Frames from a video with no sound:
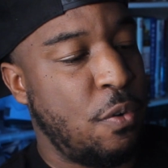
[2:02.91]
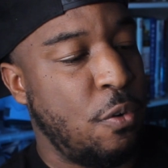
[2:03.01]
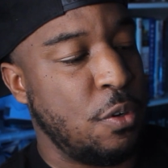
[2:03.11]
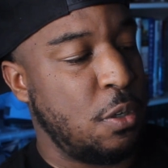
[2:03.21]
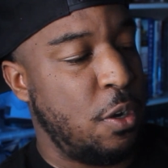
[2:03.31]

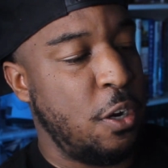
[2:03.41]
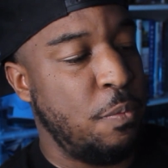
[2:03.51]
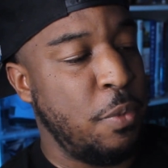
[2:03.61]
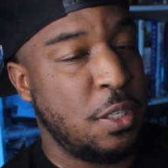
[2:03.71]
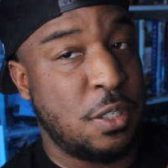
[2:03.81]
course on your
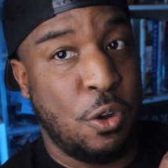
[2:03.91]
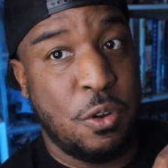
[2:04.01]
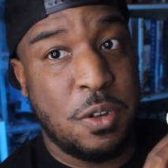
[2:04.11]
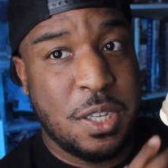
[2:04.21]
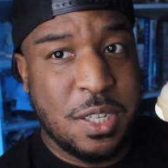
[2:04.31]

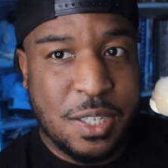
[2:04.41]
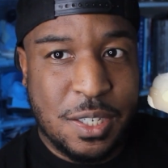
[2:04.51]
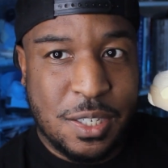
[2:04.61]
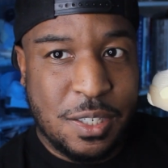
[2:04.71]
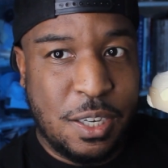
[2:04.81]
midsole,
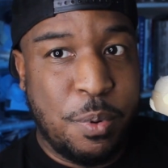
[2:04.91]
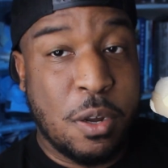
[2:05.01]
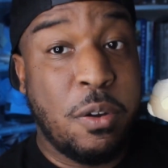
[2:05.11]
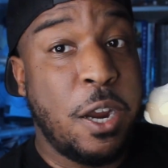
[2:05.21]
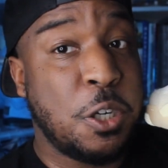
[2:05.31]

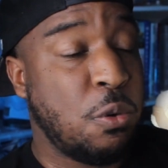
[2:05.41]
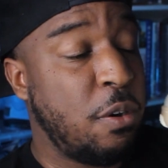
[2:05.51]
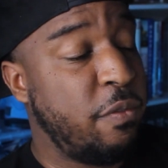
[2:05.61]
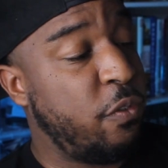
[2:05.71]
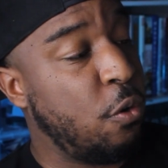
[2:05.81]
typical Air
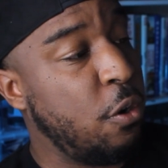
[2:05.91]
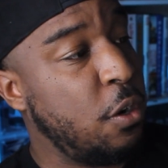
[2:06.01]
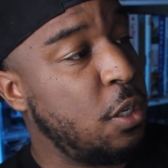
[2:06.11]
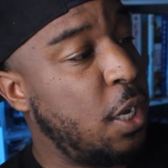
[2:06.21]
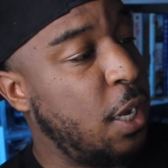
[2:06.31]
Jordan
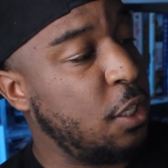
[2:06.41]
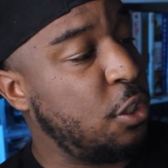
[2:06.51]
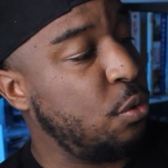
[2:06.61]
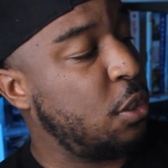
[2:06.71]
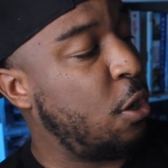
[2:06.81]
4
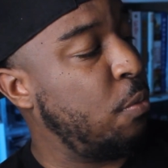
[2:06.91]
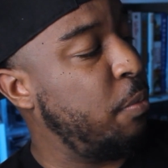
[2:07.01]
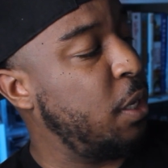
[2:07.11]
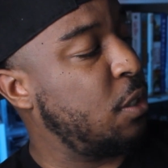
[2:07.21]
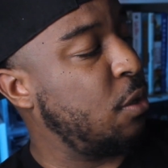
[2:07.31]
two-tone
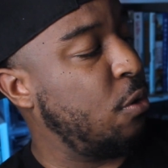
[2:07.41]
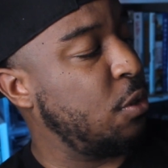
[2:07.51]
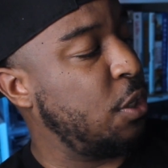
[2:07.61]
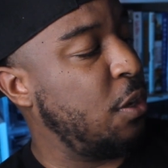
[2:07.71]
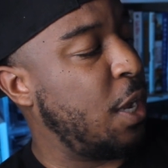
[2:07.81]
midsole.
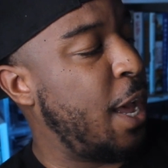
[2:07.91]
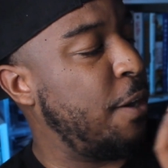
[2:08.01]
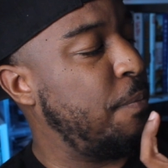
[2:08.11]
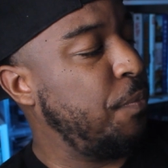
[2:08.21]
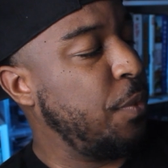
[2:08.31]
So you
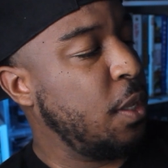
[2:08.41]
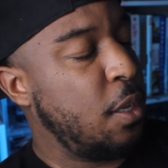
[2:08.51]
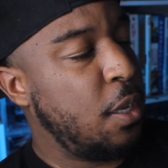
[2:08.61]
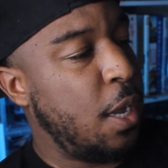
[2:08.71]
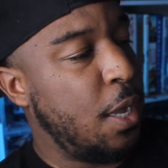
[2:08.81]
got
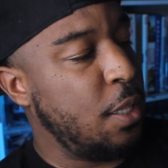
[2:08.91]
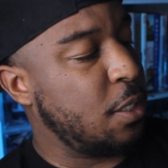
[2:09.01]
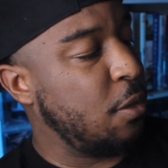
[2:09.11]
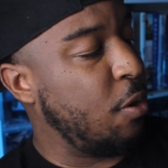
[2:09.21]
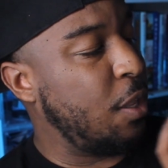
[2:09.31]

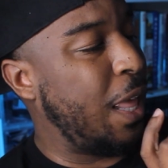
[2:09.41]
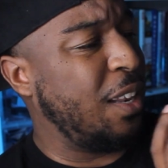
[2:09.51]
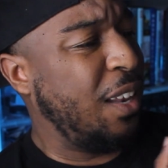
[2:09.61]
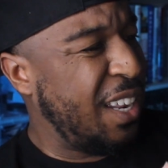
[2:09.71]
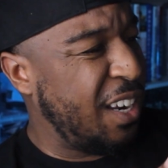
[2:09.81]
this little like
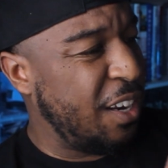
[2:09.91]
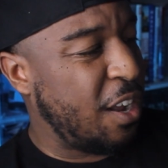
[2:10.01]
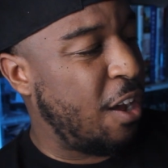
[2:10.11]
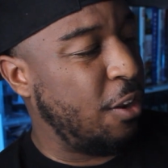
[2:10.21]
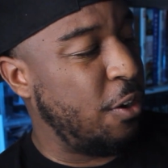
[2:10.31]
linen
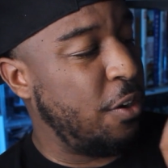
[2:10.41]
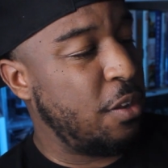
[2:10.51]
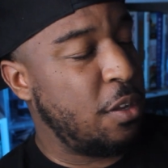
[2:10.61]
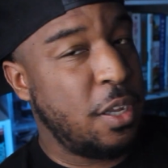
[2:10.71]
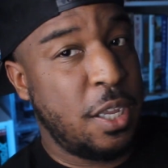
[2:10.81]
color
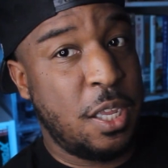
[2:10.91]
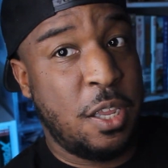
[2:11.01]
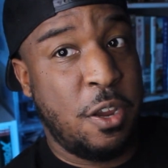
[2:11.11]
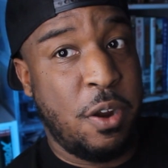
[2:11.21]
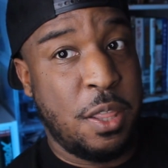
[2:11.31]

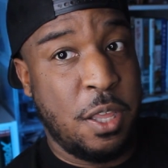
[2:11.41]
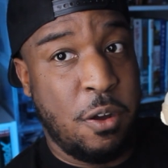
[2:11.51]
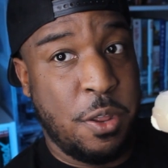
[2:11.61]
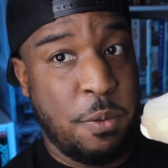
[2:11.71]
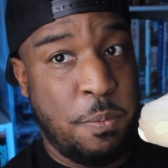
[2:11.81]
here, and then
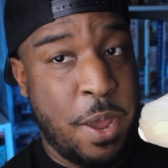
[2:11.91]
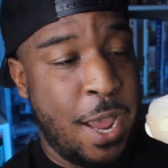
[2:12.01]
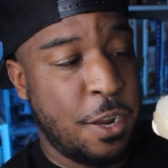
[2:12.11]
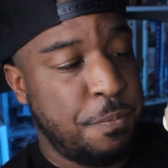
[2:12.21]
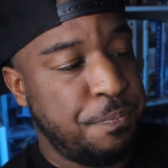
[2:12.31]
on the back,